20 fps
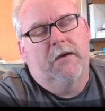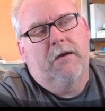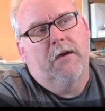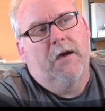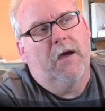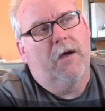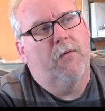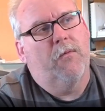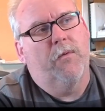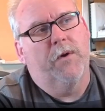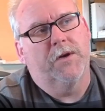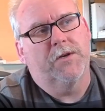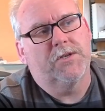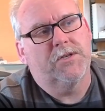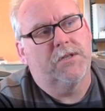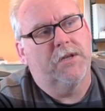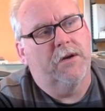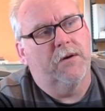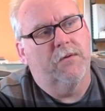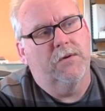I wish
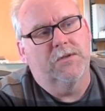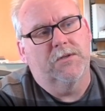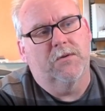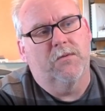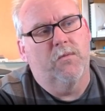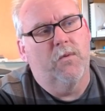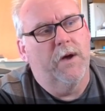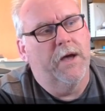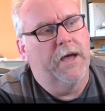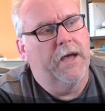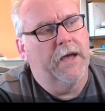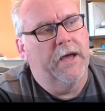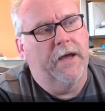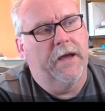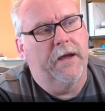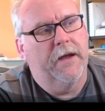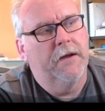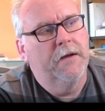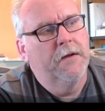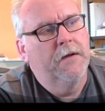there was a
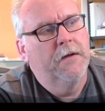way,